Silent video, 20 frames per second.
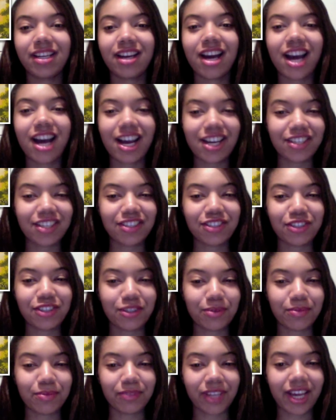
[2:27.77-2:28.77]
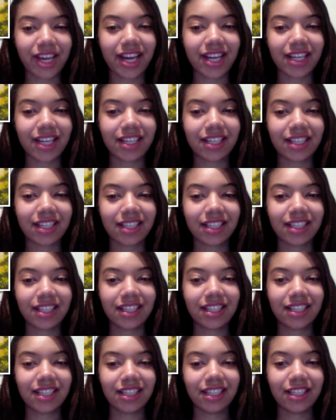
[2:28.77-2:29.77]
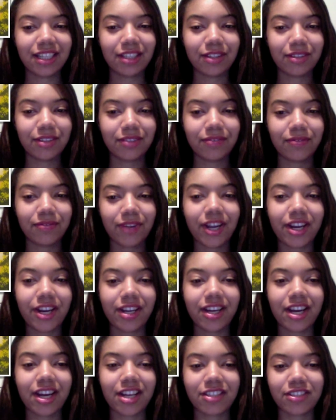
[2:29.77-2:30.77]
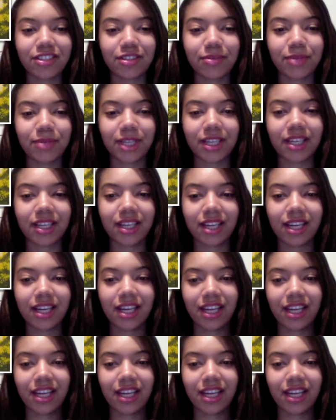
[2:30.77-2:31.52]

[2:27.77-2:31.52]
costume like. Very costumey.